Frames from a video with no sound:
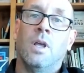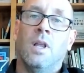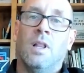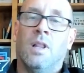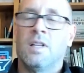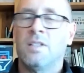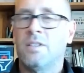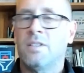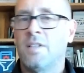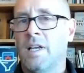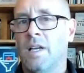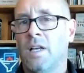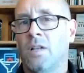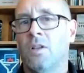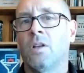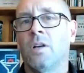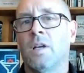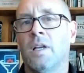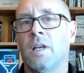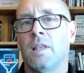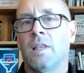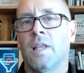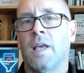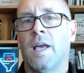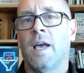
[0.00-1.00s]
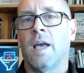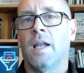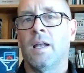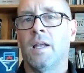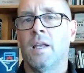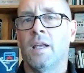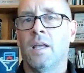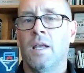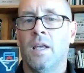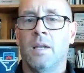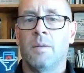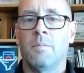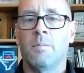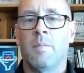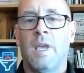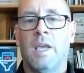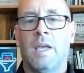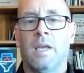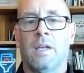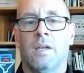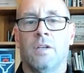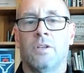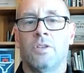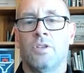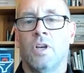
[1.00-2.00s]
Let's take a look at that and
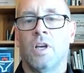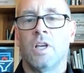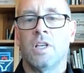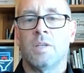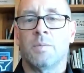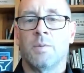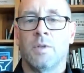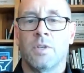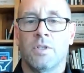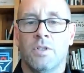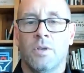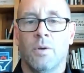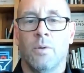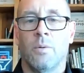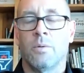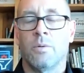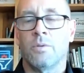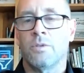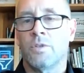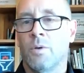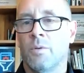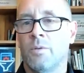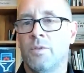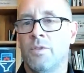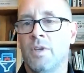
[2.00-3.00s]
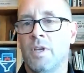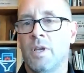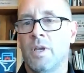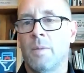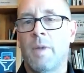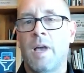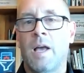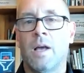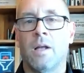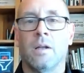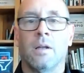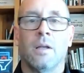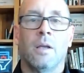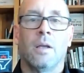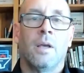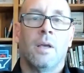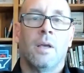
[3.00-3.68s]
make an adjustment. So think about